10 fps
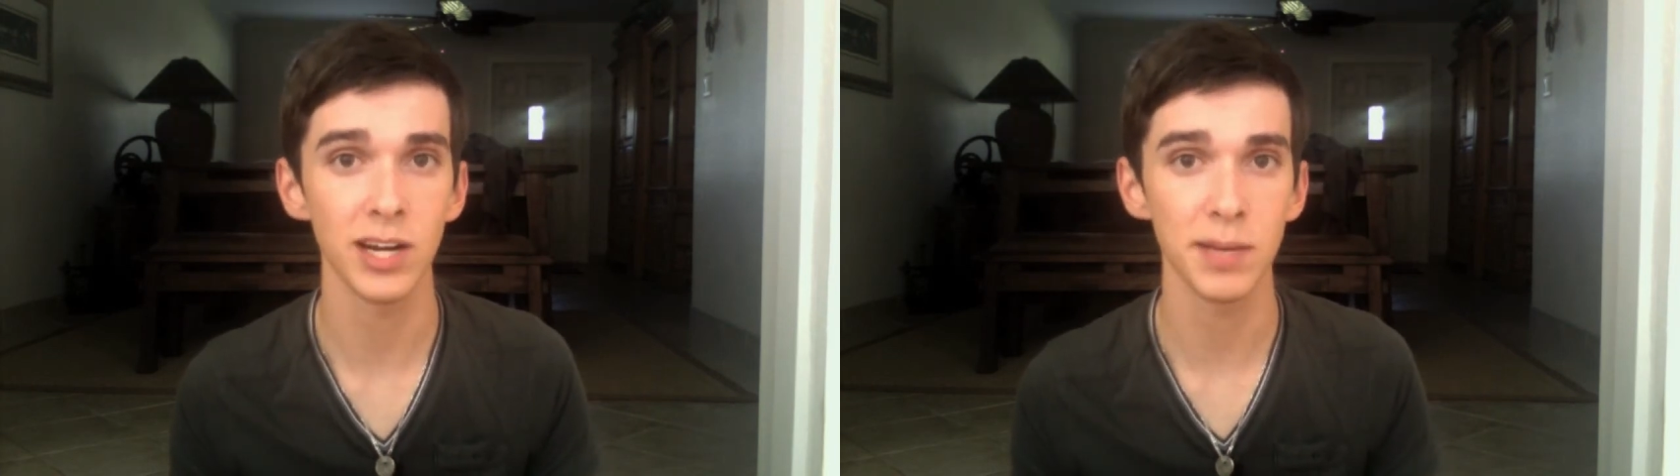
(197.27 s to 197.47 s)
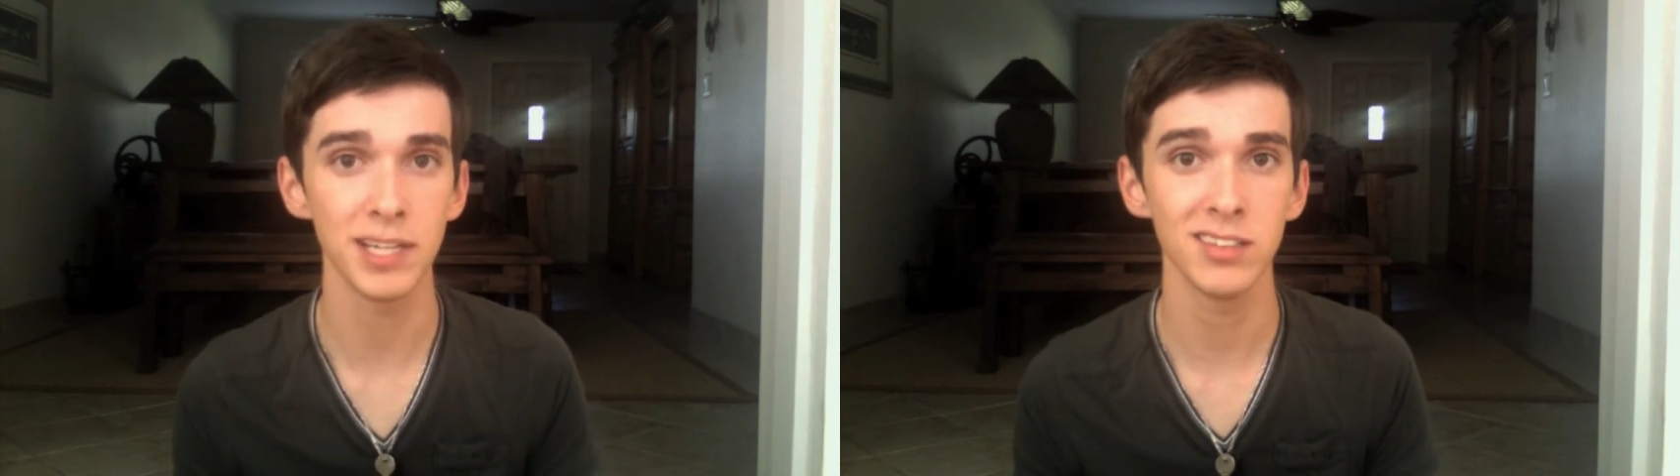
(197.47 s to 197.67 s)

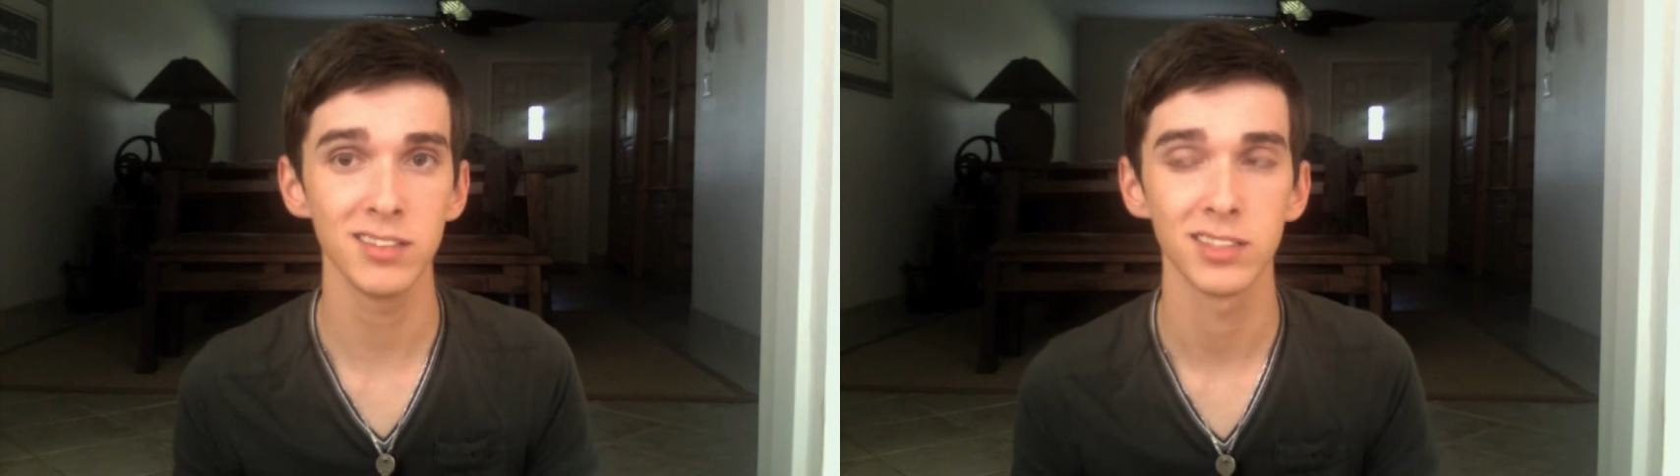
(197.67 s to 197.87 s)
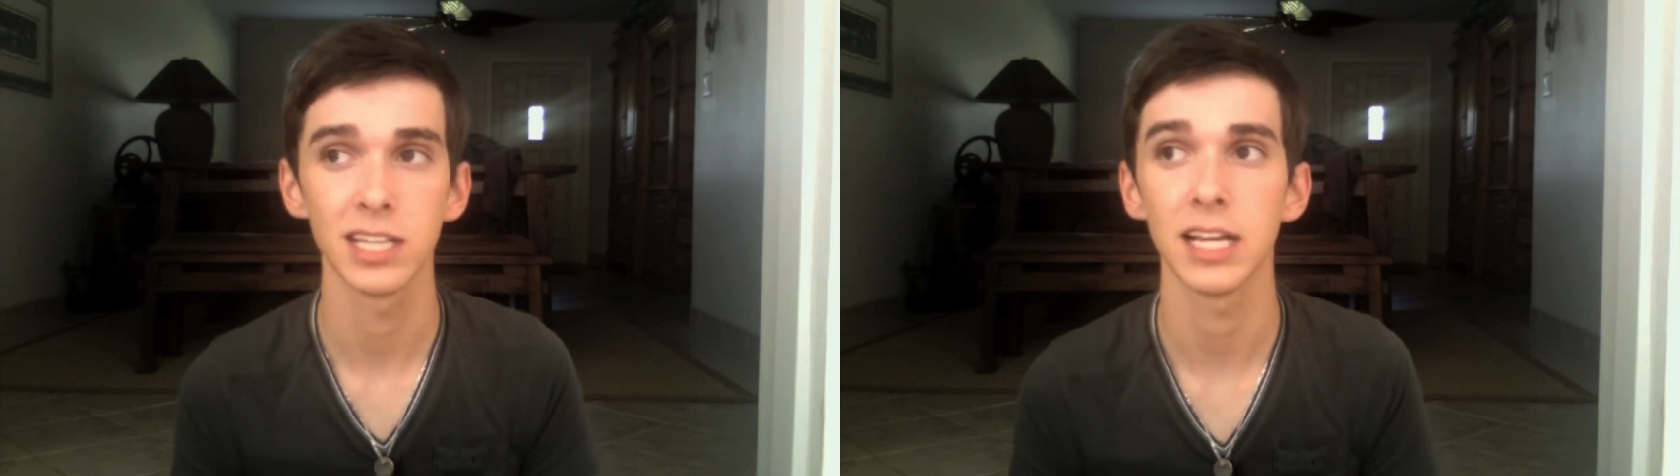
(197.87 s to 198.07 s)
I
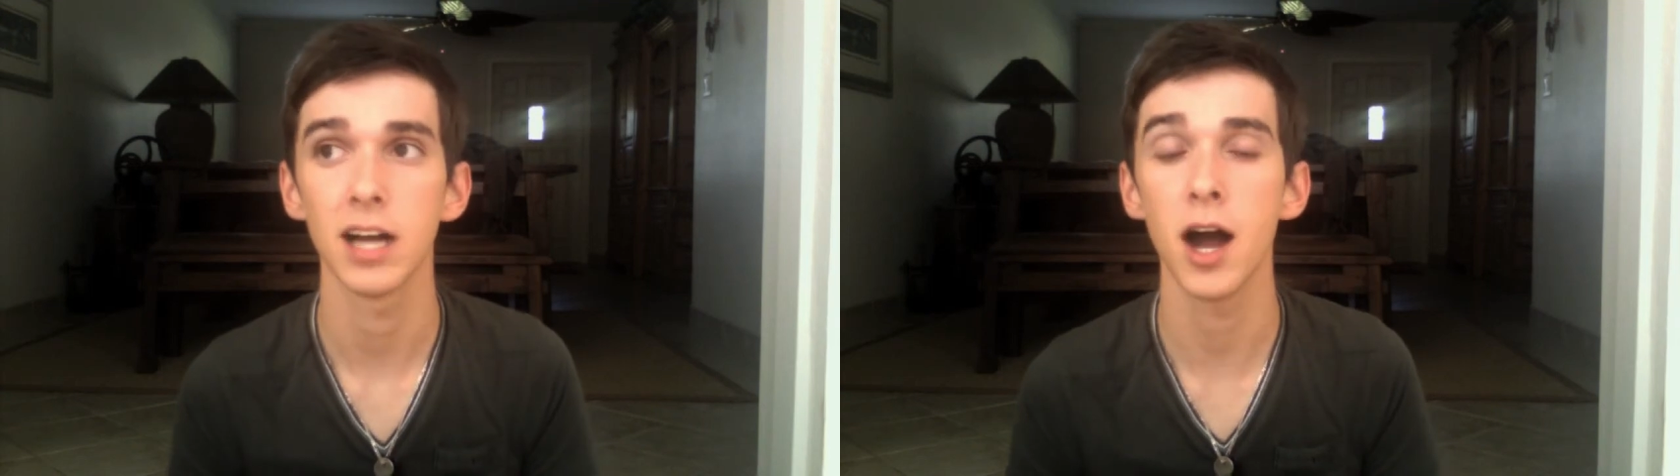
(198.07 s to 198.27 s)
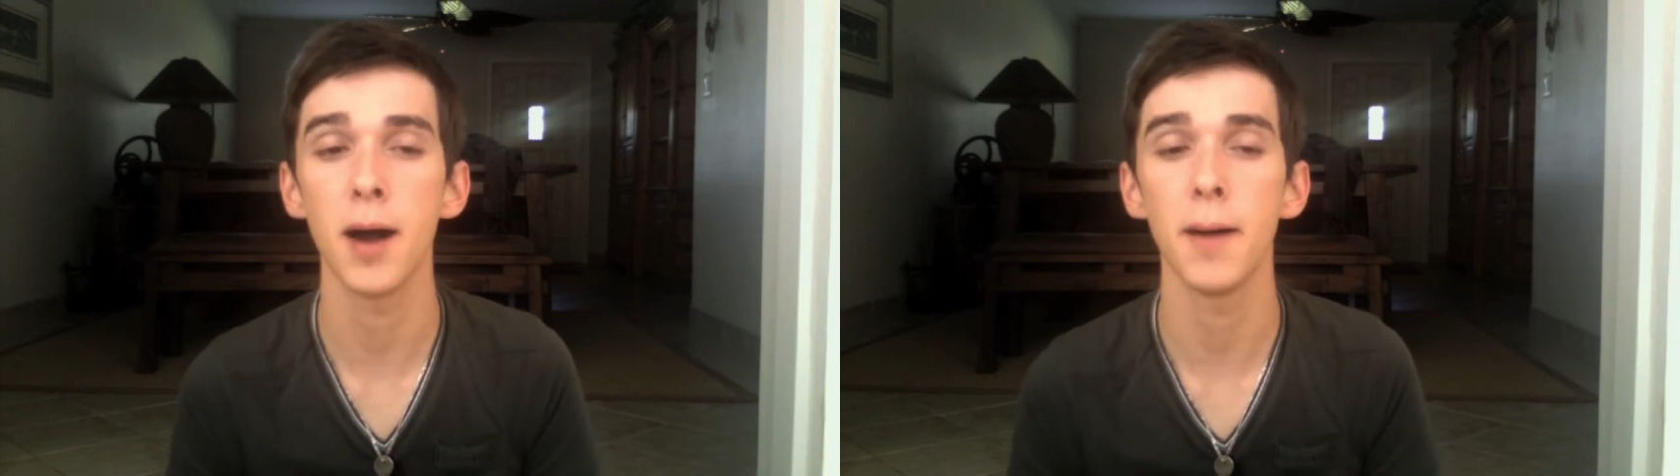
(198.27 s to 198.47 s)

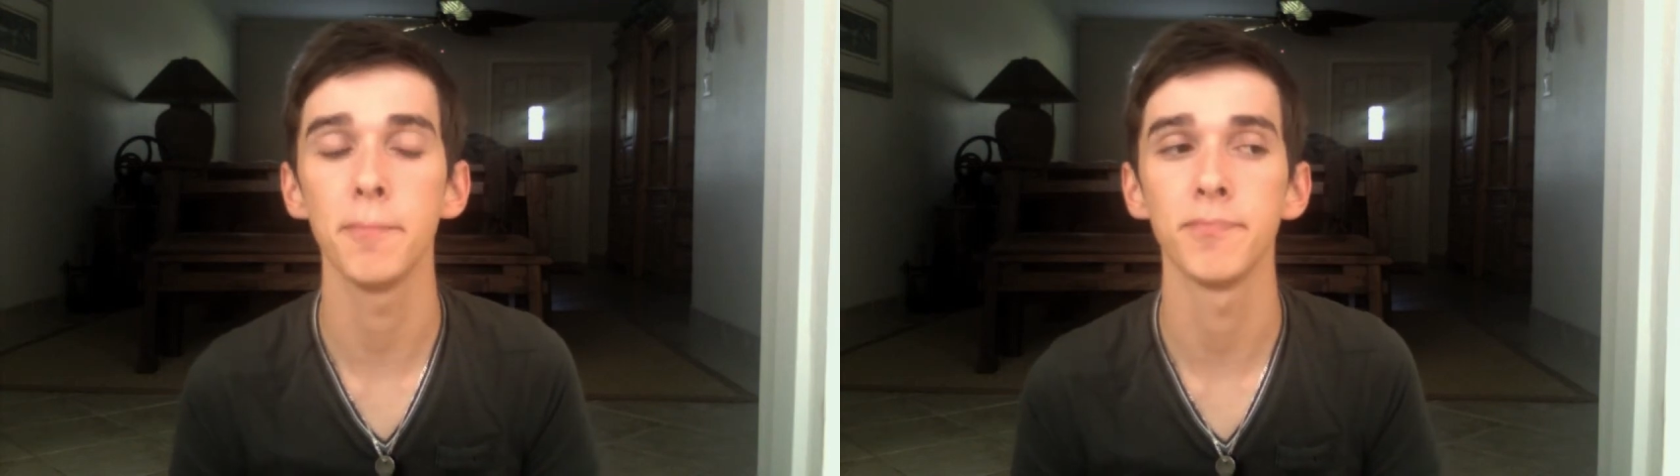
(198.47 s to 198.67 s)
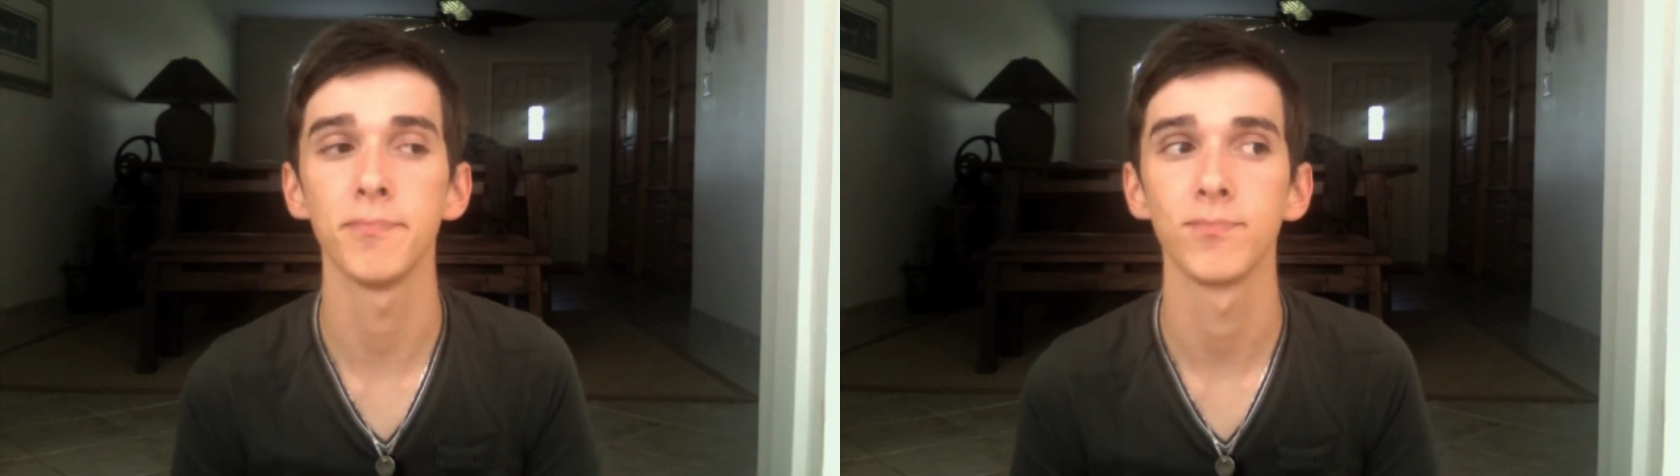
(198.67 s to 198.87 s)
mean?